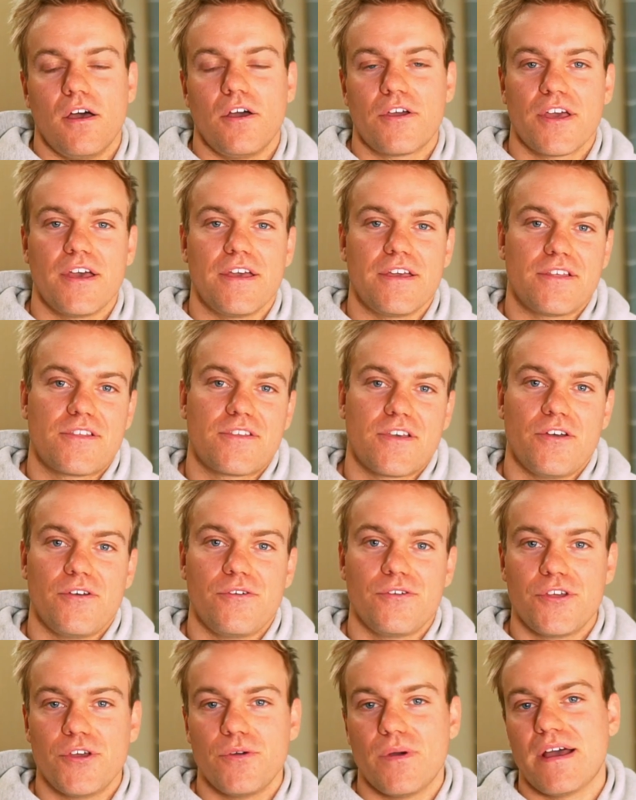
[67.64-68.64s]
Okay, so
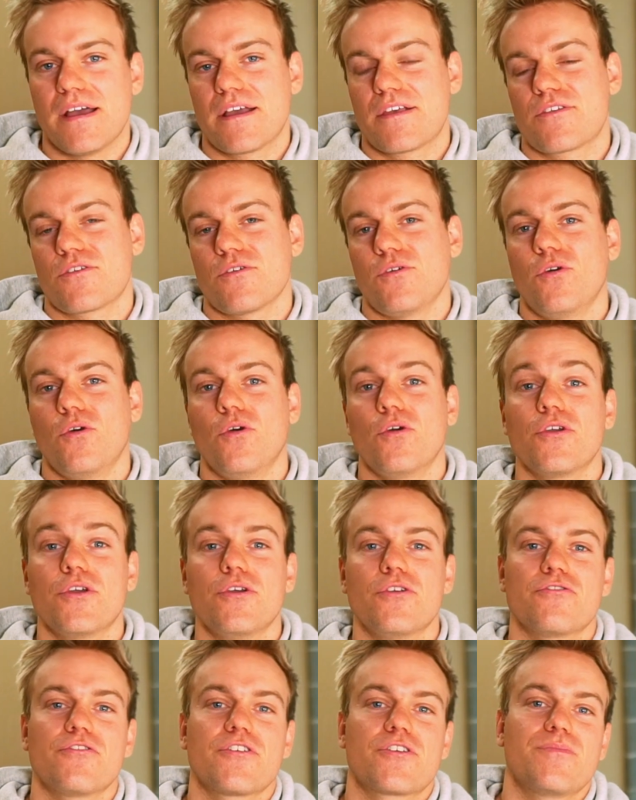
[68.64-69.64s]
UX or
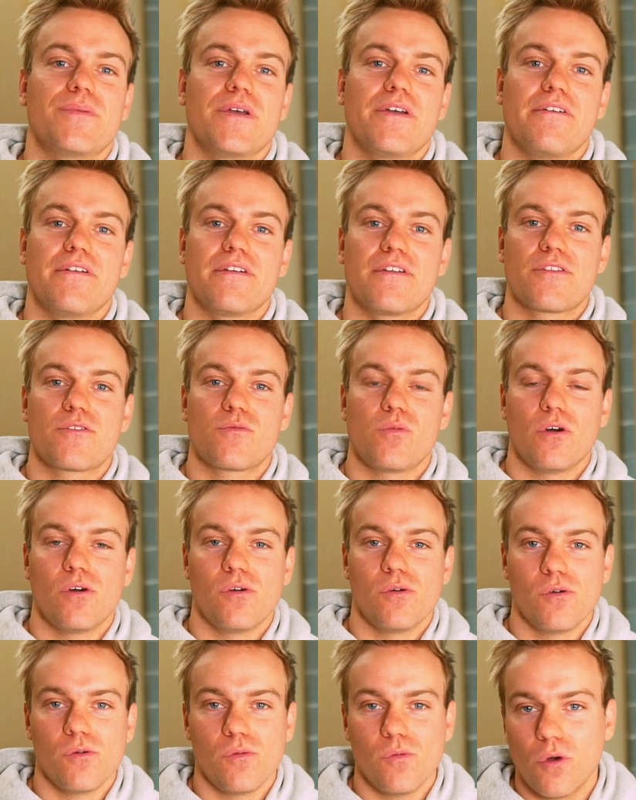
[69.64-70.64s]
user experience,
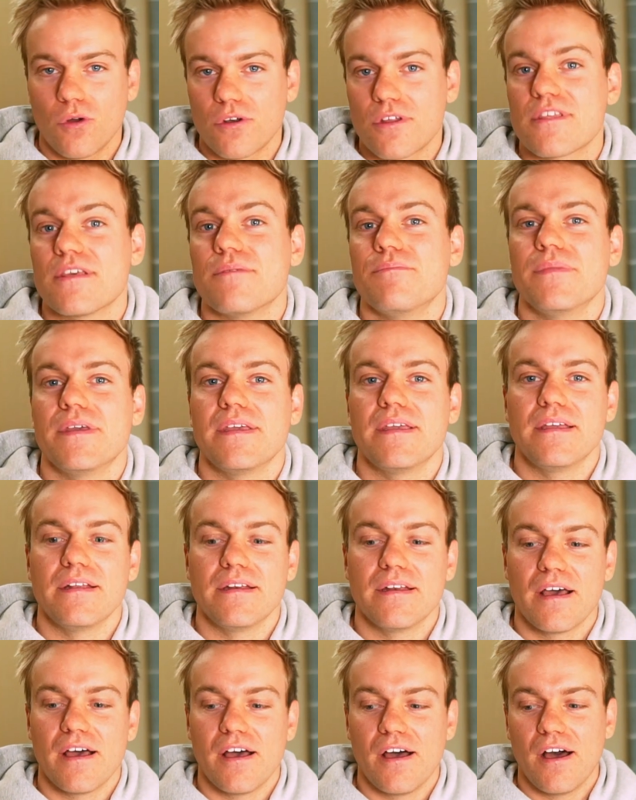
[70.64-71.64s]
well, what does it
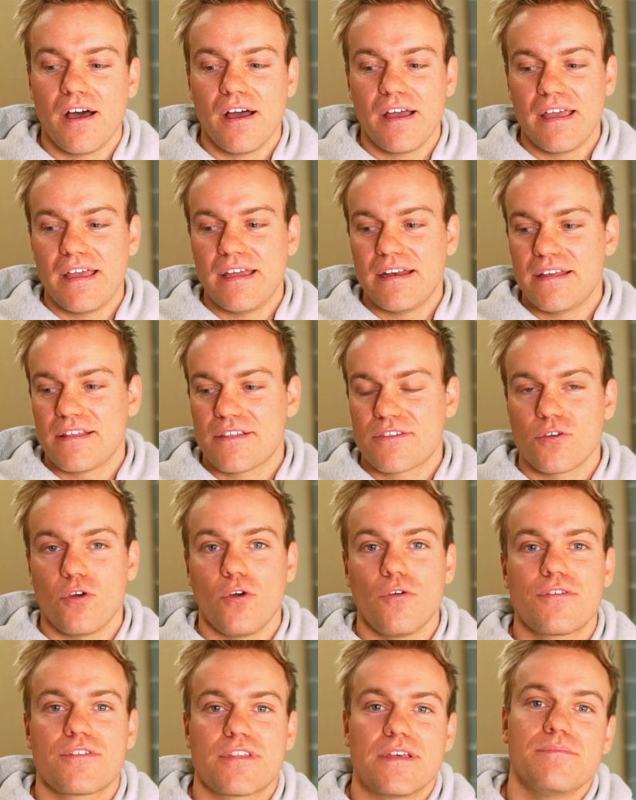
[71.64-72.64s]
mean? In its
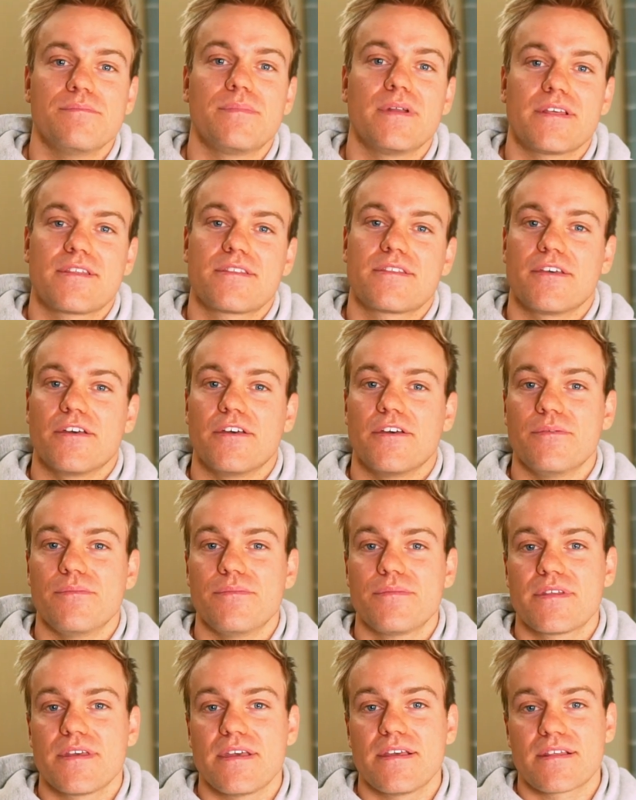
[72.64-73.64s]
sort of simplest
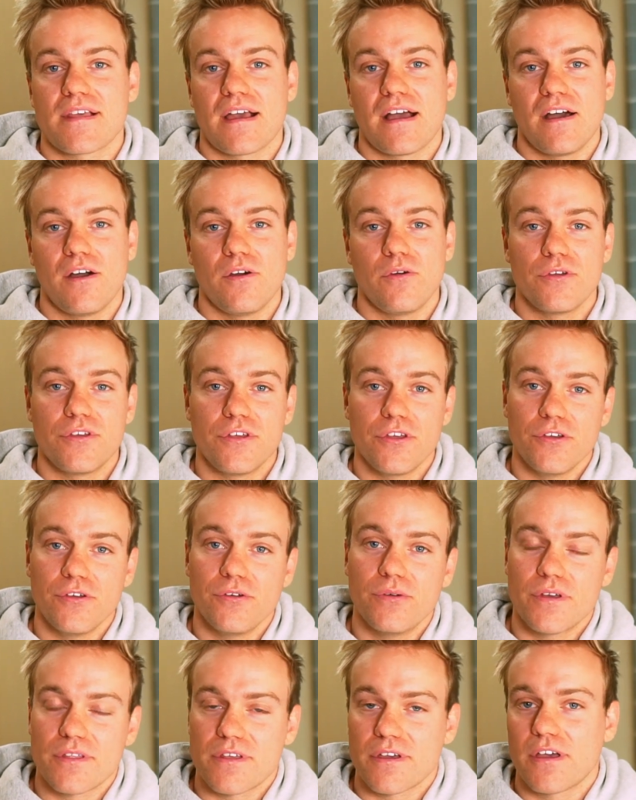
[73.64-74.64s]
terms, it's how
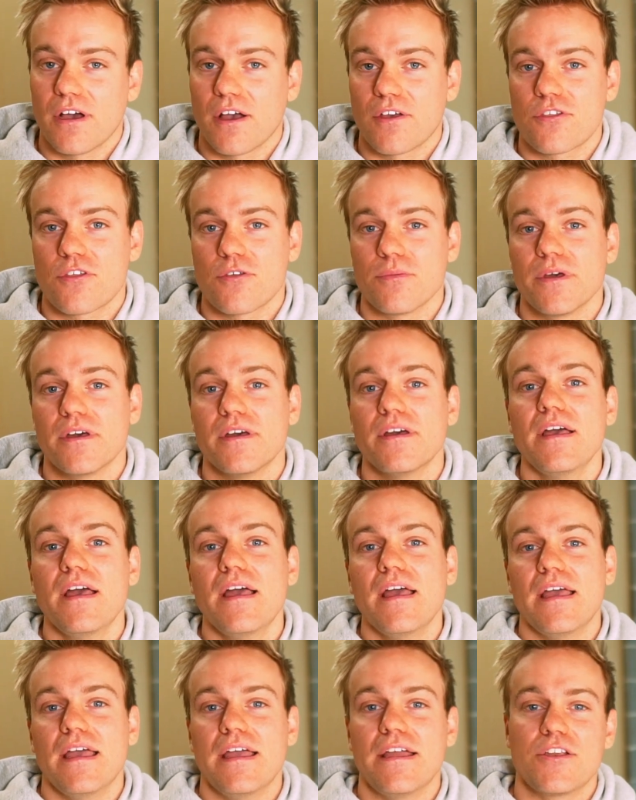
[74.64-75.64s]
you as a customer
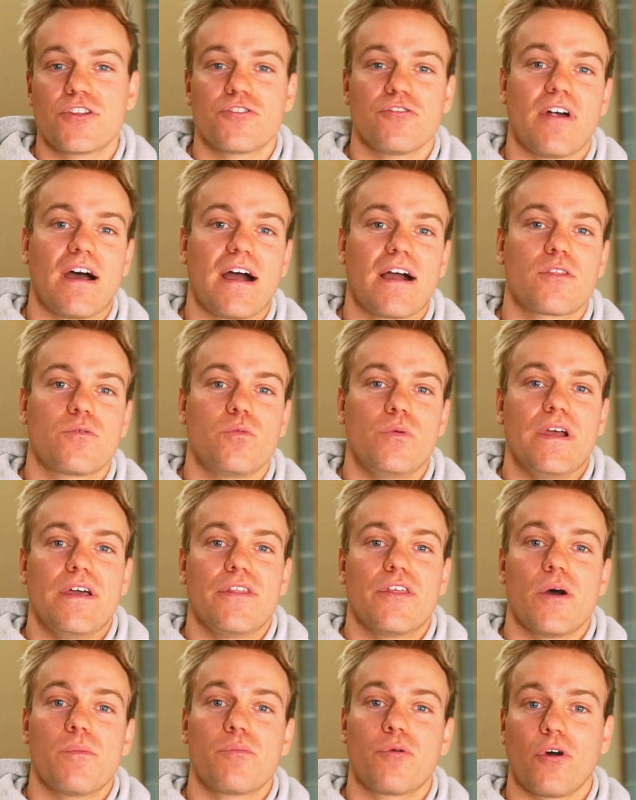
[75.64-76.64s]
interact
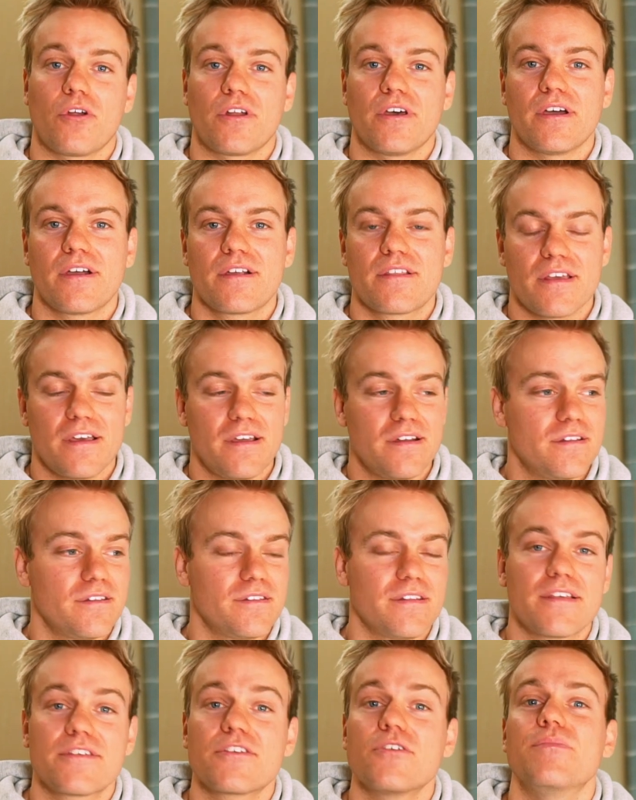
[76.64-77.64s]
with a product, and
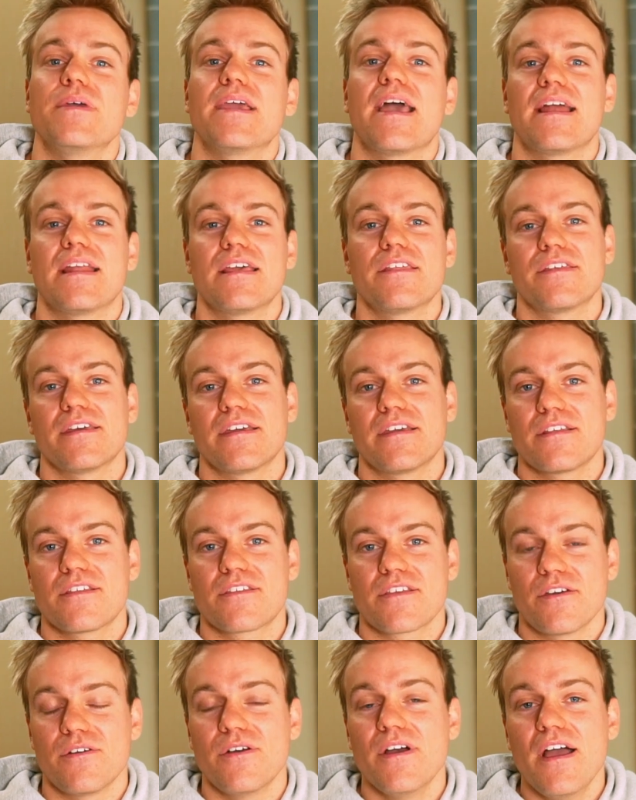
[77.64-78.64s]
this could be anything.
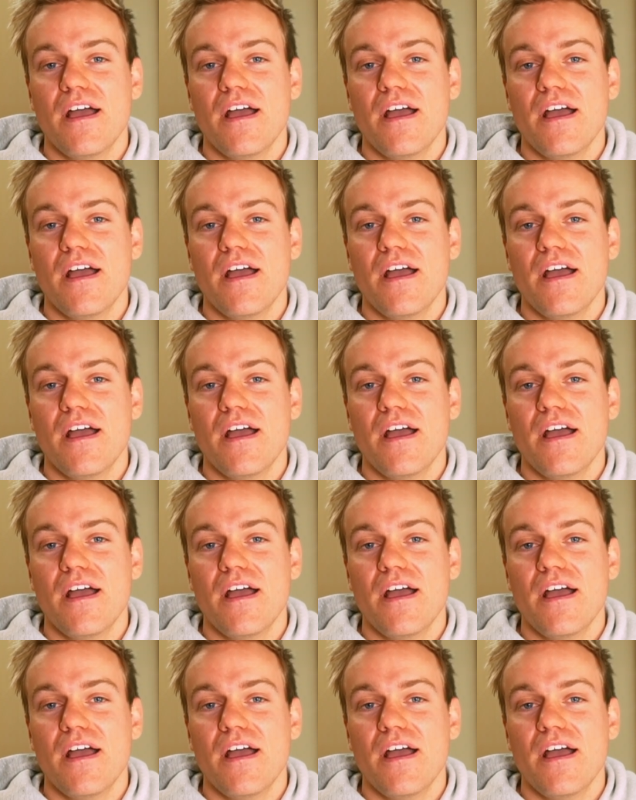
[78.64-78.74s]
So